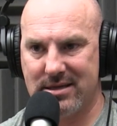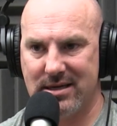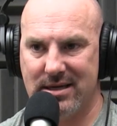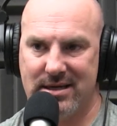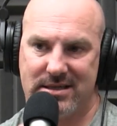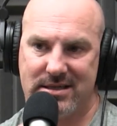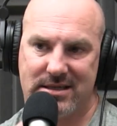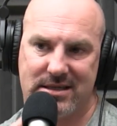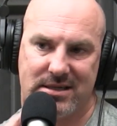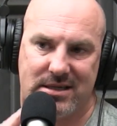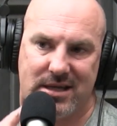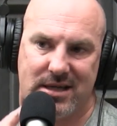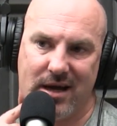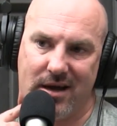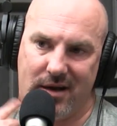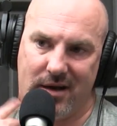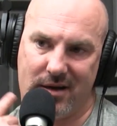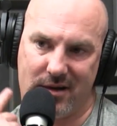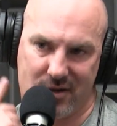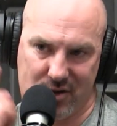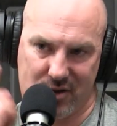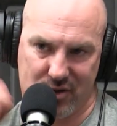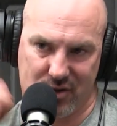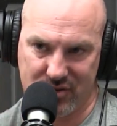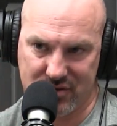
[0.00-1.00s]
its
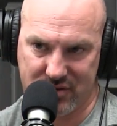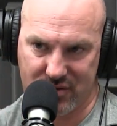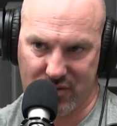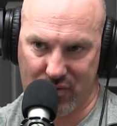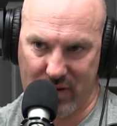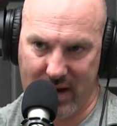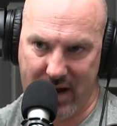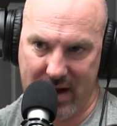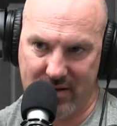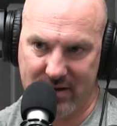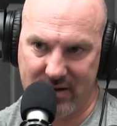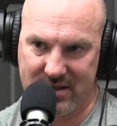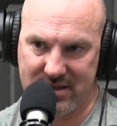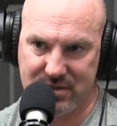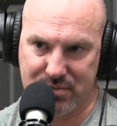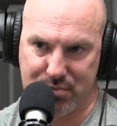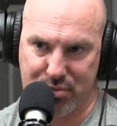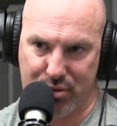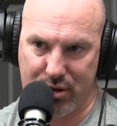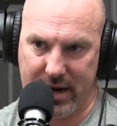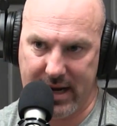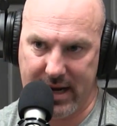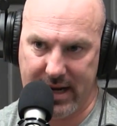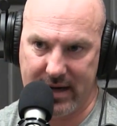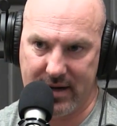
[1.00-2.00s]
tongue goes around its
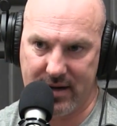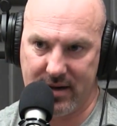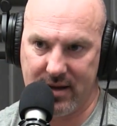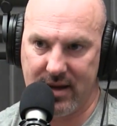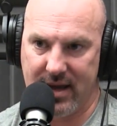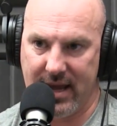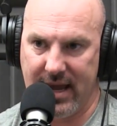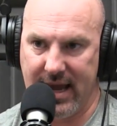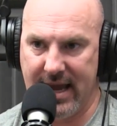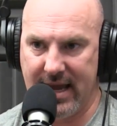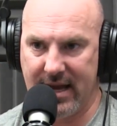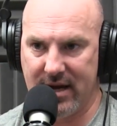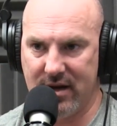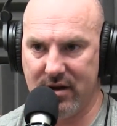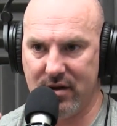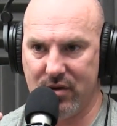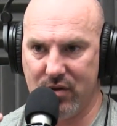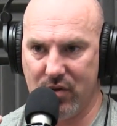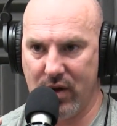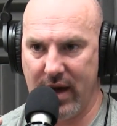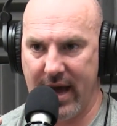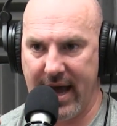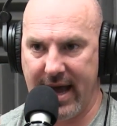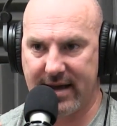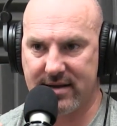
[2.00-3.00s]
brain and
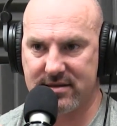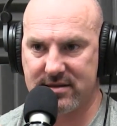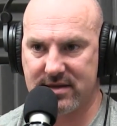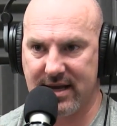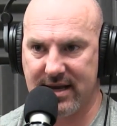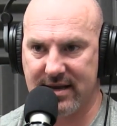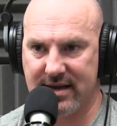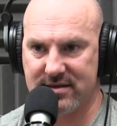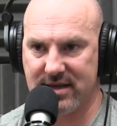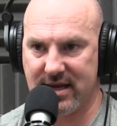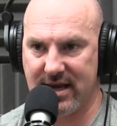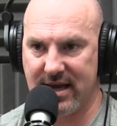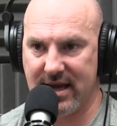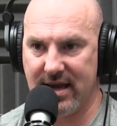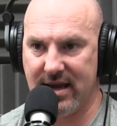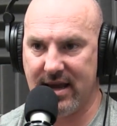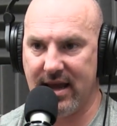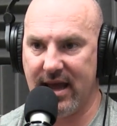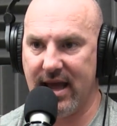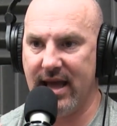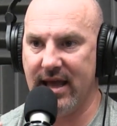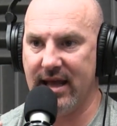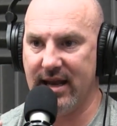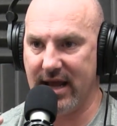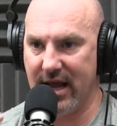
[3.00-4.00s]
acts as a
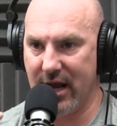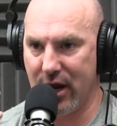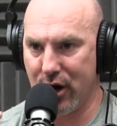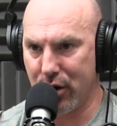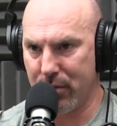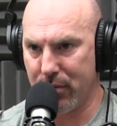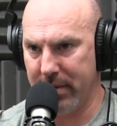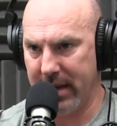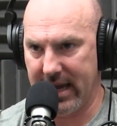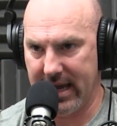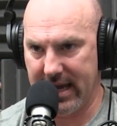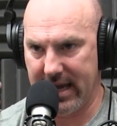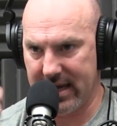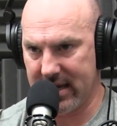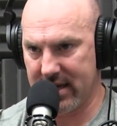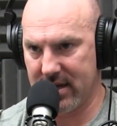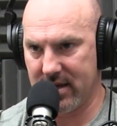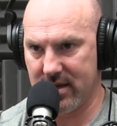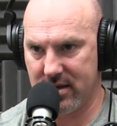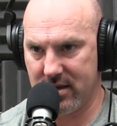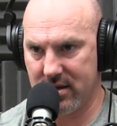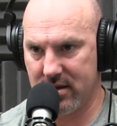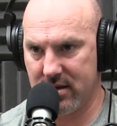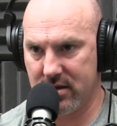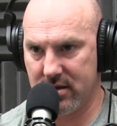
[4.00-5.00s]
an airbag No
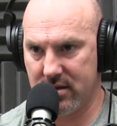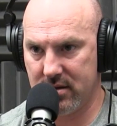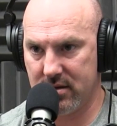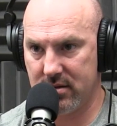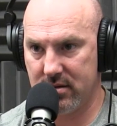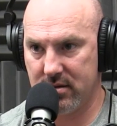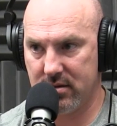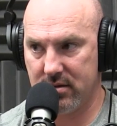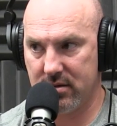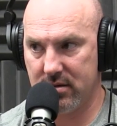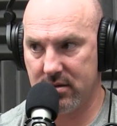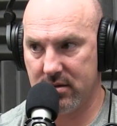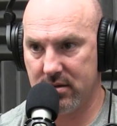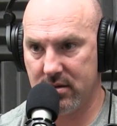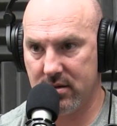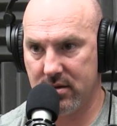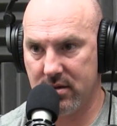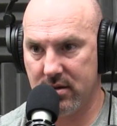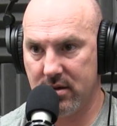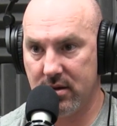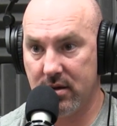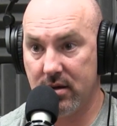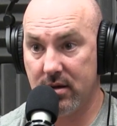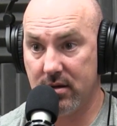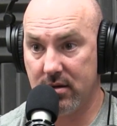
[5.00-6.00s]
way.
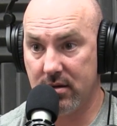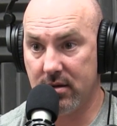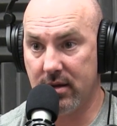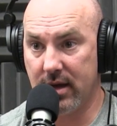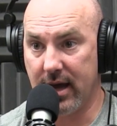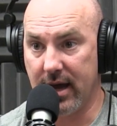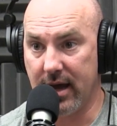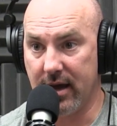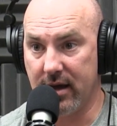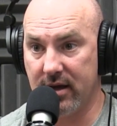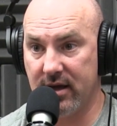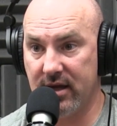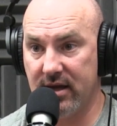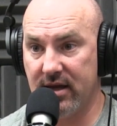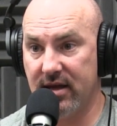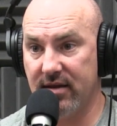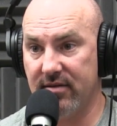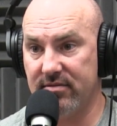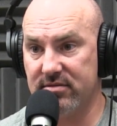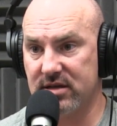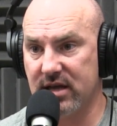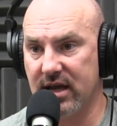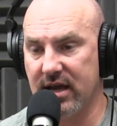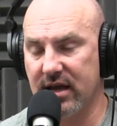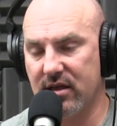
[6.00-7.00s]
yeah he
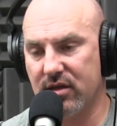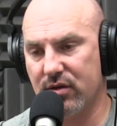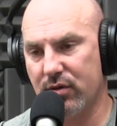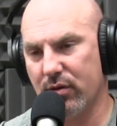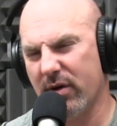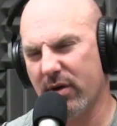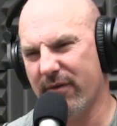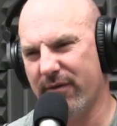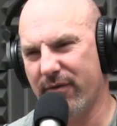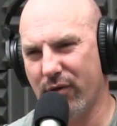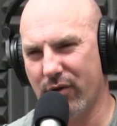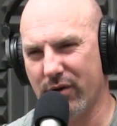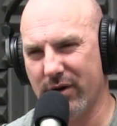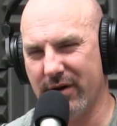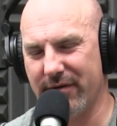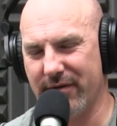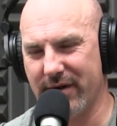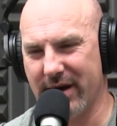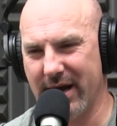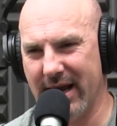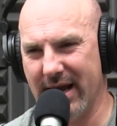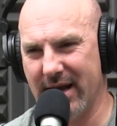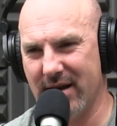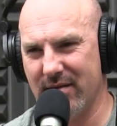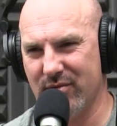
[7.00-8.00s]
gives Wow. like three or four
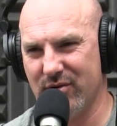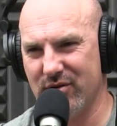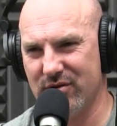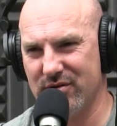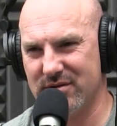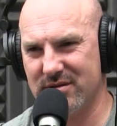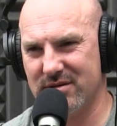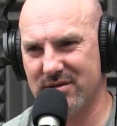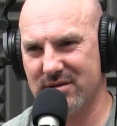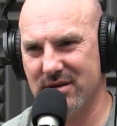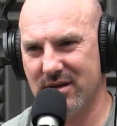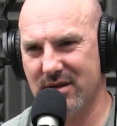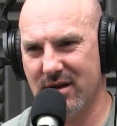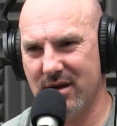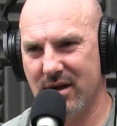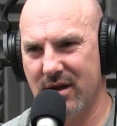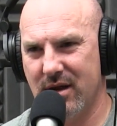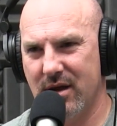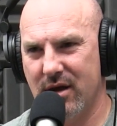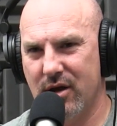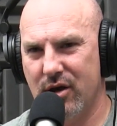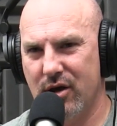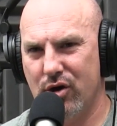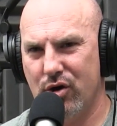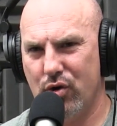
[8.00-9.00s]
different animals hmm
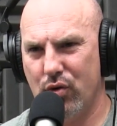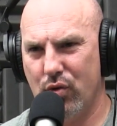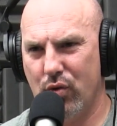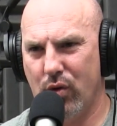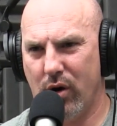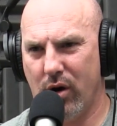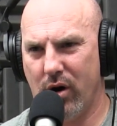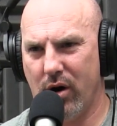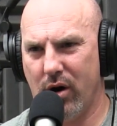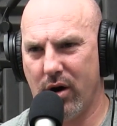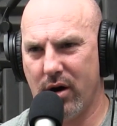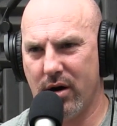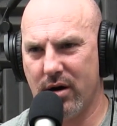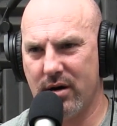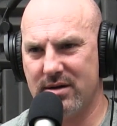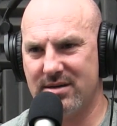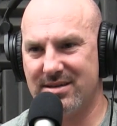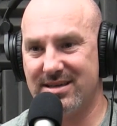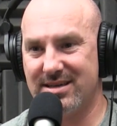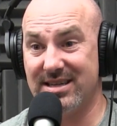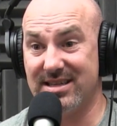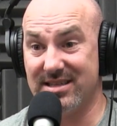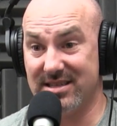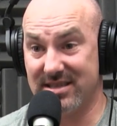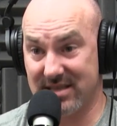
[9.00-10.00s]
who are
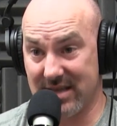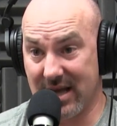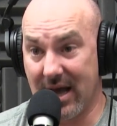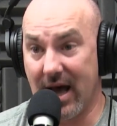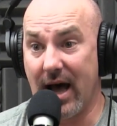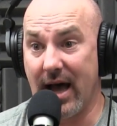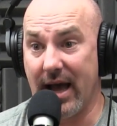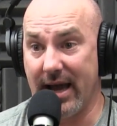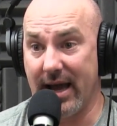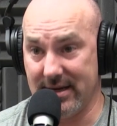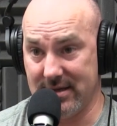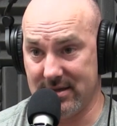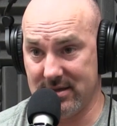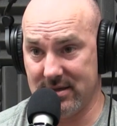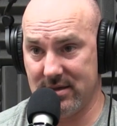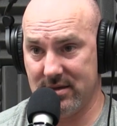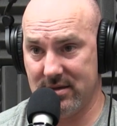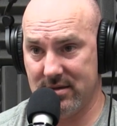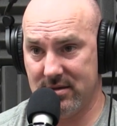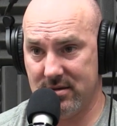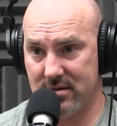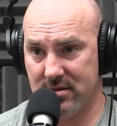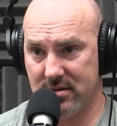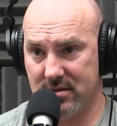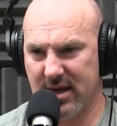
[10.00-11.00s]
designed
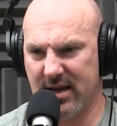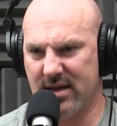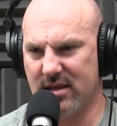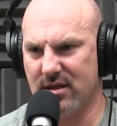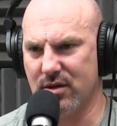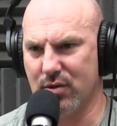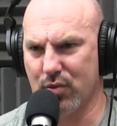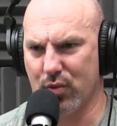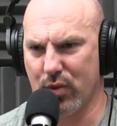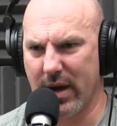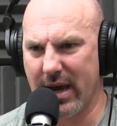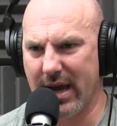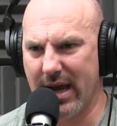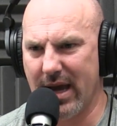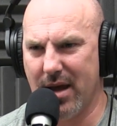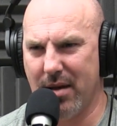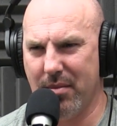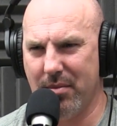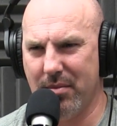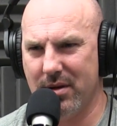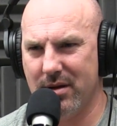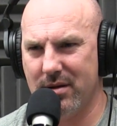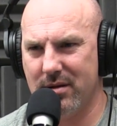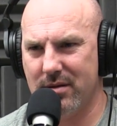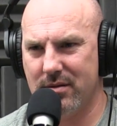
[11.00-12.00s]
like Yeah. the
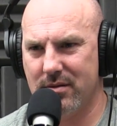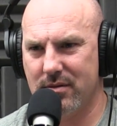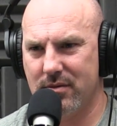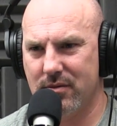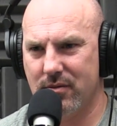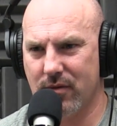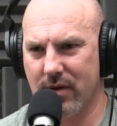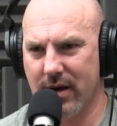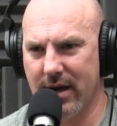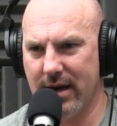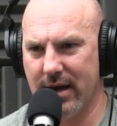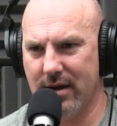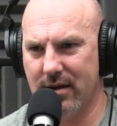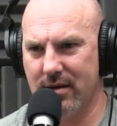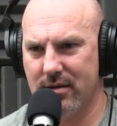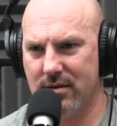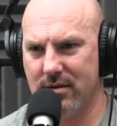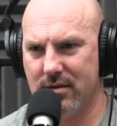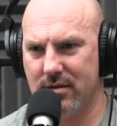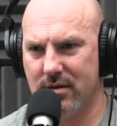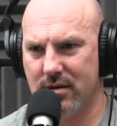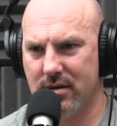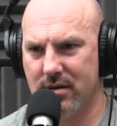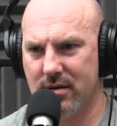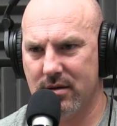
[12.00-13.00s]
ram right
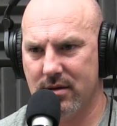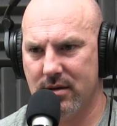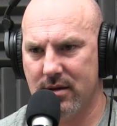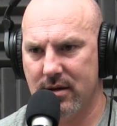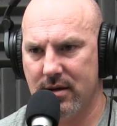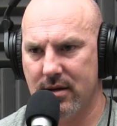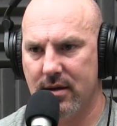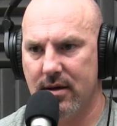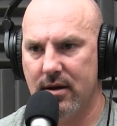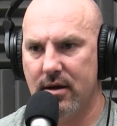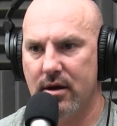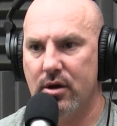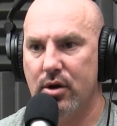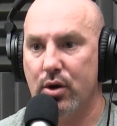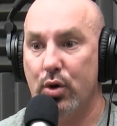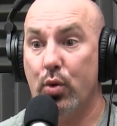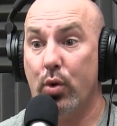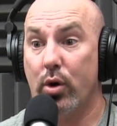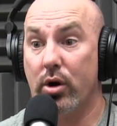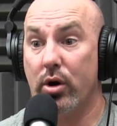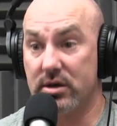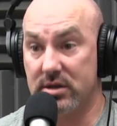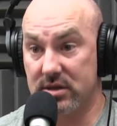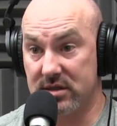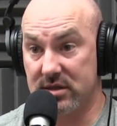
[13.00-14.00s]
Yeah. who
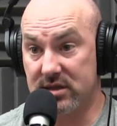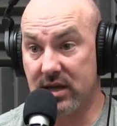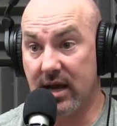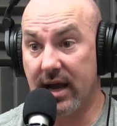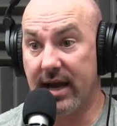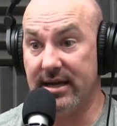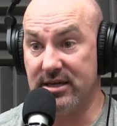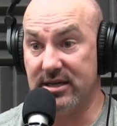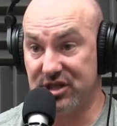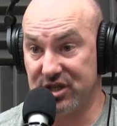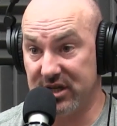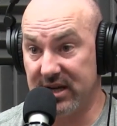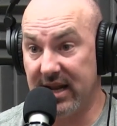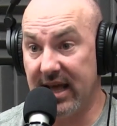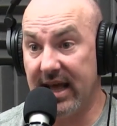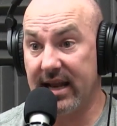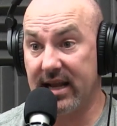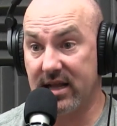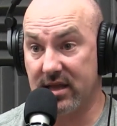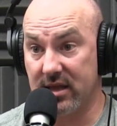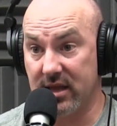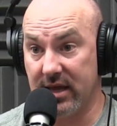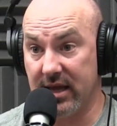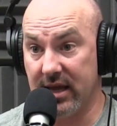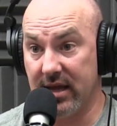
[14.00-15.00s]
are designed
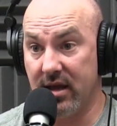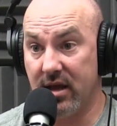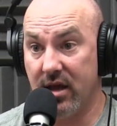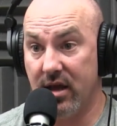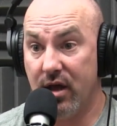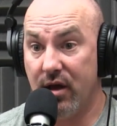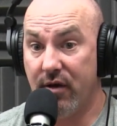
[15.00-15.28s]
genetically